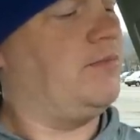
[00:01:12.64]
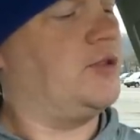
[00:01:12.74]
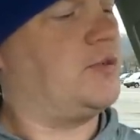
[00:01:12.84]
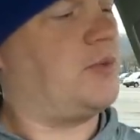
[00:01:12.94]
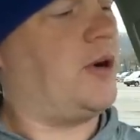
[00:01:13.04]

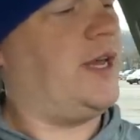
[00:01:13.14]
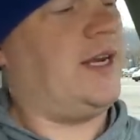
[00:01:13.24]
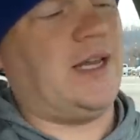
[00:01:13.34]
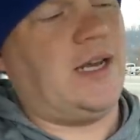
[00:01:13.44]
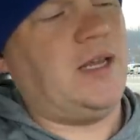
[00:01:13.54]

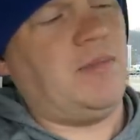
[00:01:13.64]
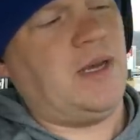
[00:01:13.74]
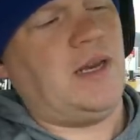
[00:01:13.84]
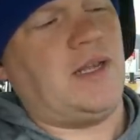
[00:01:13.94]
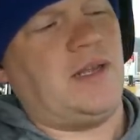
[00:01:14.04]
Spring Nutty
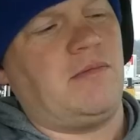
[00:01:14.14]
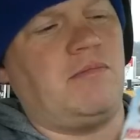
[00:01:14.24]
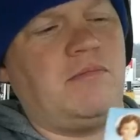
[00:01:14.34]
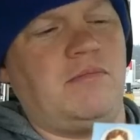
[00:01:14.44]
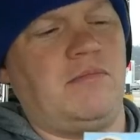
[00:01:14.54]
Buddy.
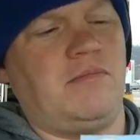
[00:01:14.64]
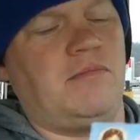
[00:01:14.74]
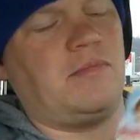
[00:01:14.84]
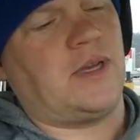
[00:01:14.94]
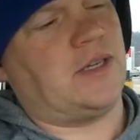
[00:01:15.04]

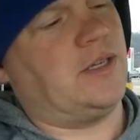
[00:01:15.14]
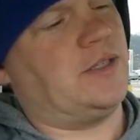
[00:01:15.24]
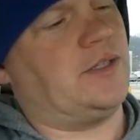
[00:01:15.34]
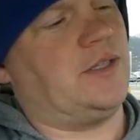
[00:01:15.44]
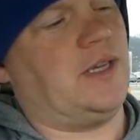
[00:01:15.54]
I
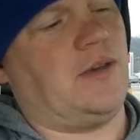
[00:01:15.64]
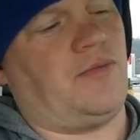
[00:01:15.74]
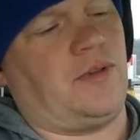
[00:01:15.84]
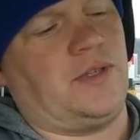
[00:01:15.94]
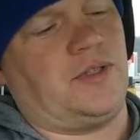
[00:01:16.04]
couldn't see it
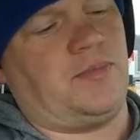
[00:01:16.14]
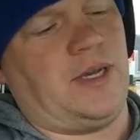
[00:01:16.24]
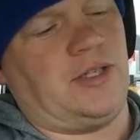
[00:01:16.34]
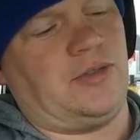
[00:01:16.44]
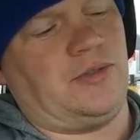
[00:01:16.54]
for the
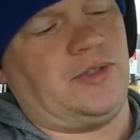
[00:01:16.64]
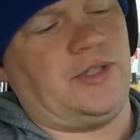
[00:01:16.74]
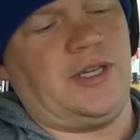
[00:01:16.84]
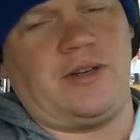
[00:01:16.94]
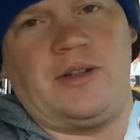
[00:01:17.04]
special
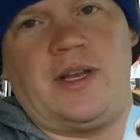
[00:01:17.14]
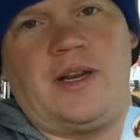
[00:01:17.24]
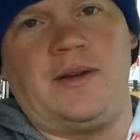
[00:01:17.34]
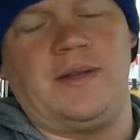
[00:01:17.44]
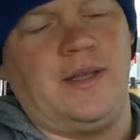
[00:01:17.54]
sticker there.